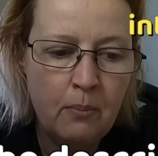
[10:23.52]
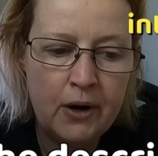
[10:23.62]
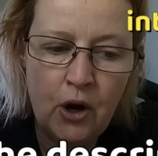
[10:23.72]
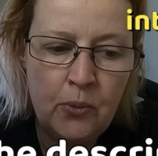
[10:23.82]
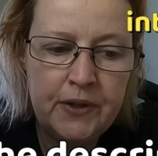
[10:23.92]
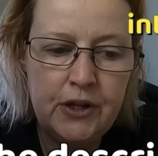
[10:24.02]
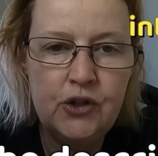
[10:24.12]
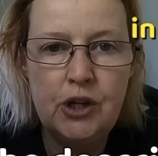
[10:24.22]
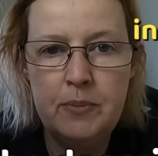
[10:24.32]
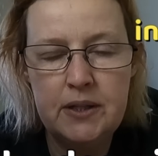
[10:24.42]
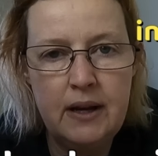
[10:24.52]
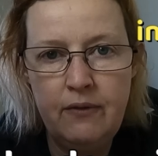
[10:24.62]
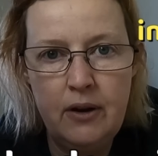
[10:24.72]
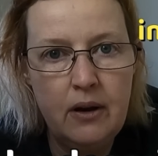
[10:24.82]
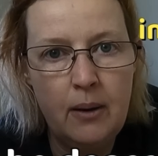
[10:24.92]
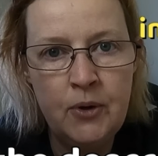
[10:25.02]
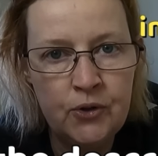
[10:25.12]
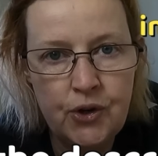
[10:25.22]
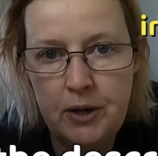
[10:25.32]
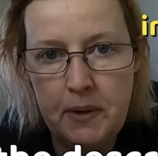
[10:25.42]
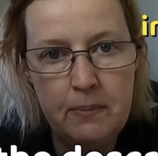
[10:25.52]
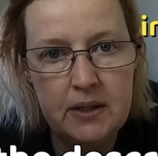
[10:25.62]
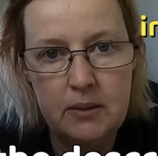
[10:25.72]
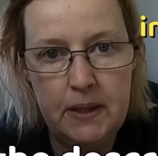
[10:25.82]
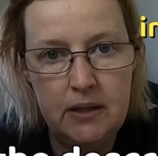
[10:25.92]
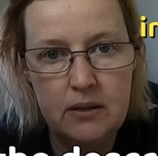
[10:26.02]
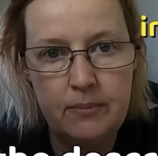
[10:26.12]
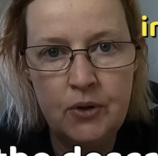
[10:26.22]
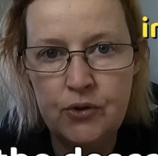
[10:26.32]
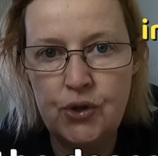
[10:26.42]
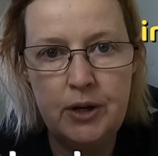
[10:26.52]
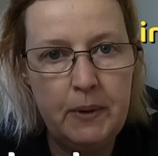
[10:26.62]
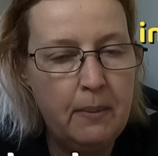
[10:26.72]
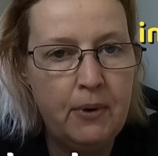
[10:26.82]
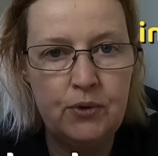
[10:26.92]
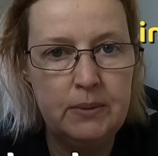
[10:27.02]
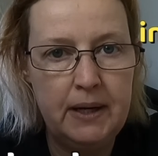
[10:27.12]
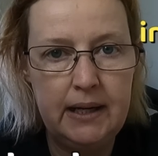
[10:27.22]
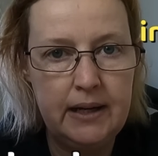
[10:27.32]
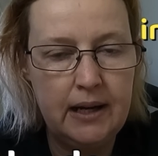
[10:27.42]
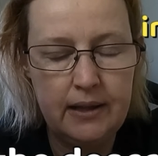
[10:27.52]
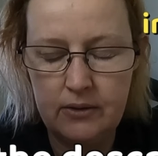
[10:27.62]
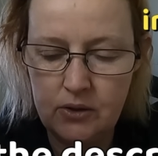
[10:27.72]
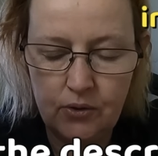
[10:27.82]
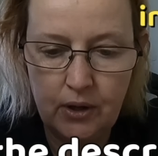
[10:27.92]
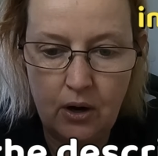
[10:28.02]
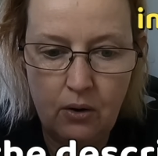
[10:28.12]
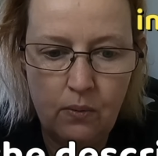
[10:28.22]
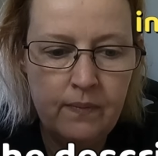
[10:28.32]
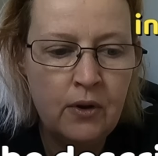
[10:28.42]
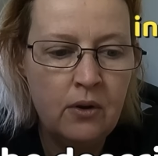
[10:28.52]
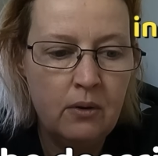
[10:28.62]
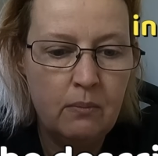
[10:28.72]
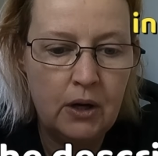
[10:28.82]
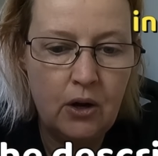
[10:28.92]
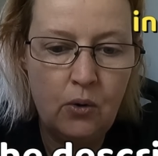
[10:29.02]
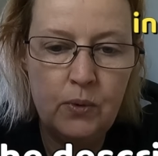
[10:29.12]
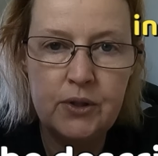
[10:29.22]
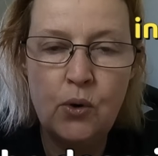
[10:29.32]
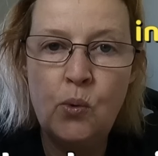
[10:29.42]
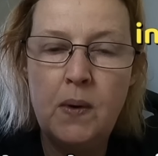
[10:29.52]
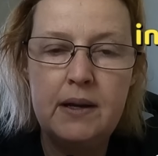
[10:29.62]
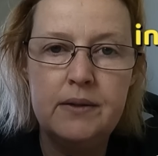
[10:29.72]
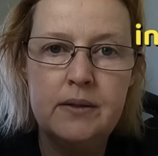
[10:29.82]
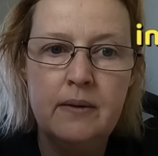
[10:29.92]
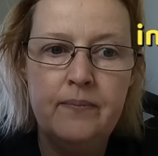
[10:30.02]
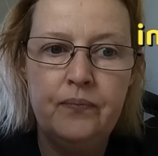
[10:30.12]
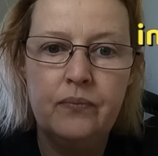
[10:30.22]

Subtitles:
My goal with YouTube is I'm not trying to be Mr. Beast. I'm not trying to be a multimillionaire. That's not the goal. My goal was always